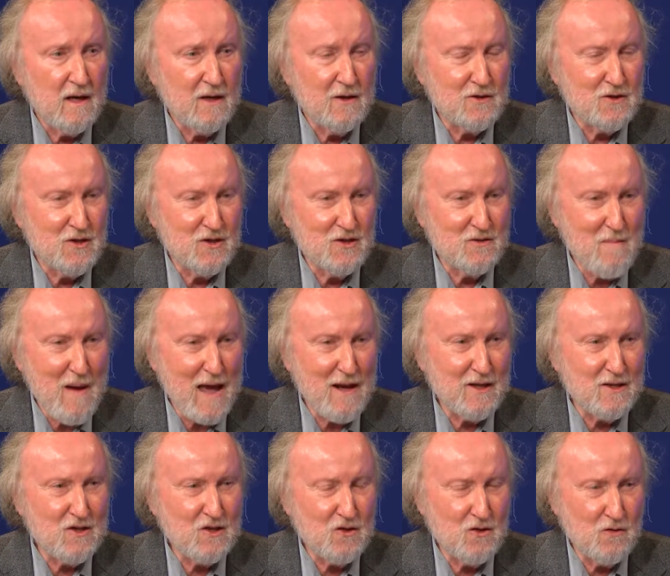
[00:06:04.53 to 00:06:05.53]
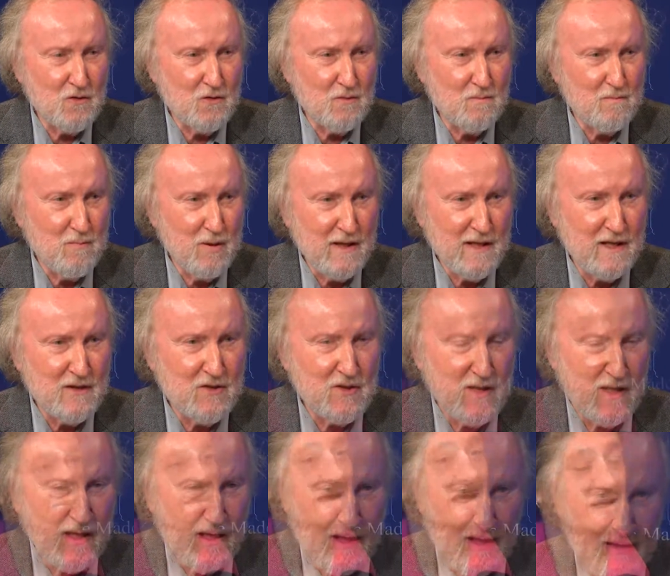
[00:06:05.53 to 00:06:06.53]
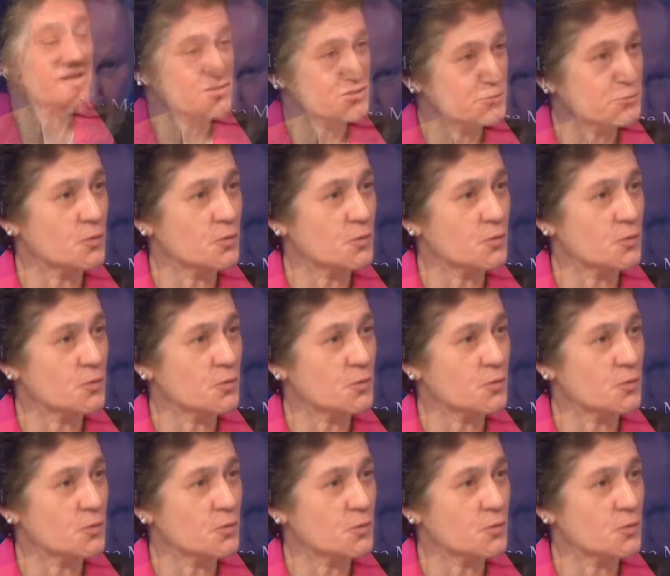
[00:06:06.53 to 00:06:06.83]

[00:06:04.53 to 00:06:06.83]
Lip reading: She's managed to please the